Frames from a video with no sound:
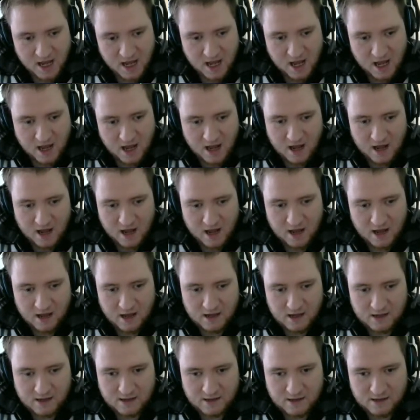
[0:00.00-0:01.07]
and
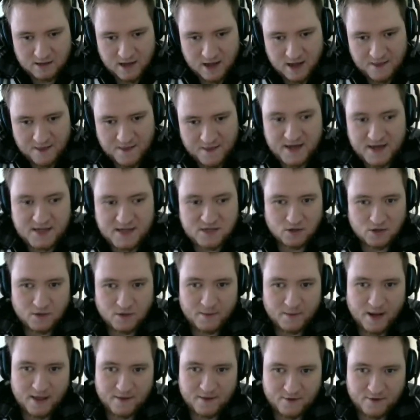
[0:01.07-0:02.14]
then he's all
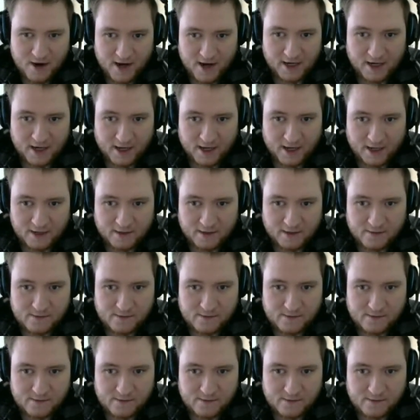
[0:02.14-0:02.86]
about the right click.